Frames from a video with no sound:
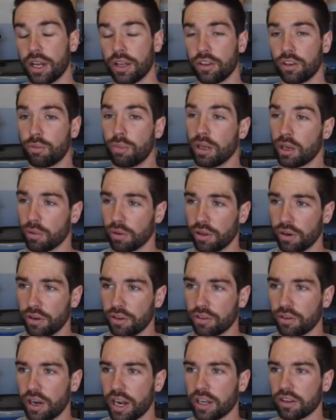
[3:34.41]
you speak with her
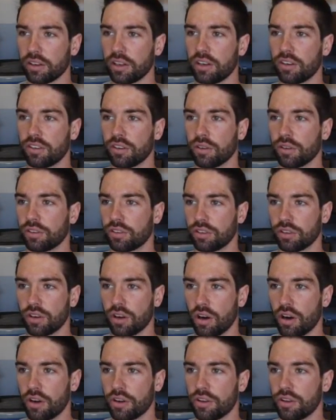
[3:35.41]
directly, she'll
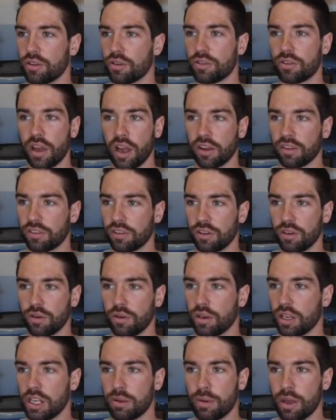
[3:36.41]
call you, text
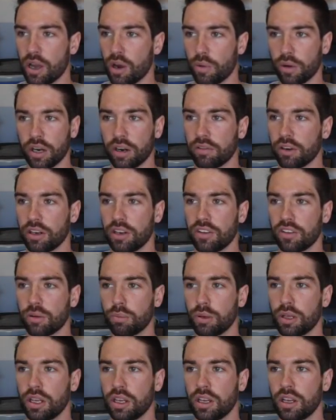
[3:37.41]
you, email, whatever it needs to
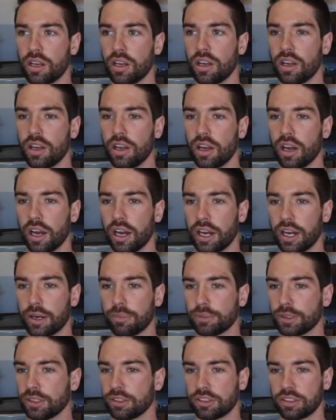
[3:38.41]
be.
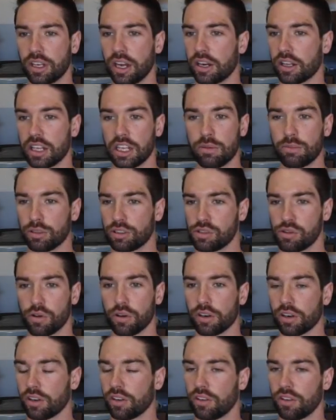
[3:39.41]
You just kind of keep it
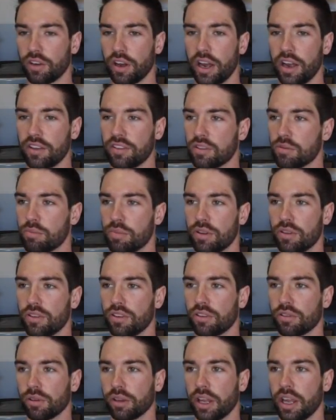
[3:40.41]
short and concise and
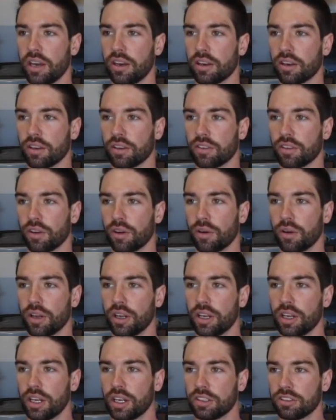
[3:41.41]
business related. And so
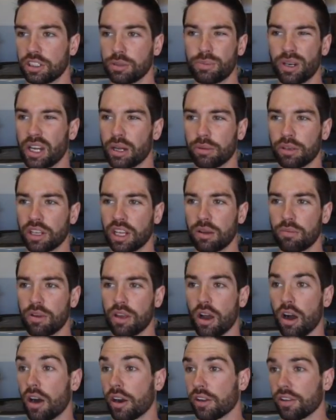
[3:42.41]
she's been able to give
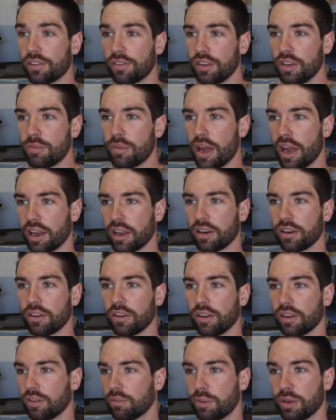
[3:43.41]
me honest feedback, and
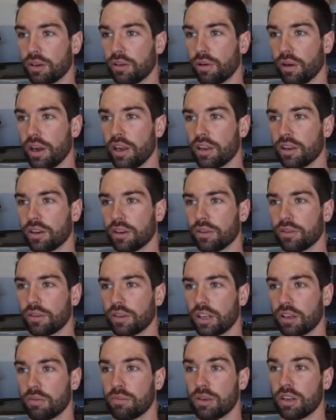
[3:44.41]
it's been great, you know,
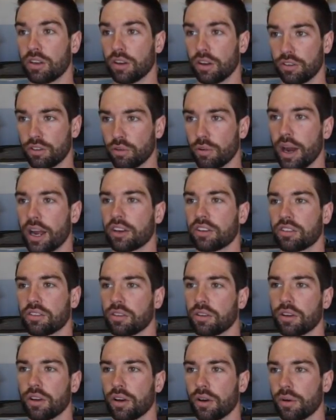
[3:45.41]
give me a direction
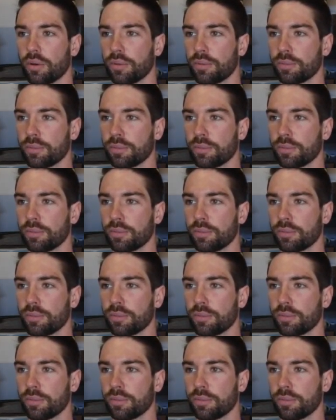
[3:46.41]
to go.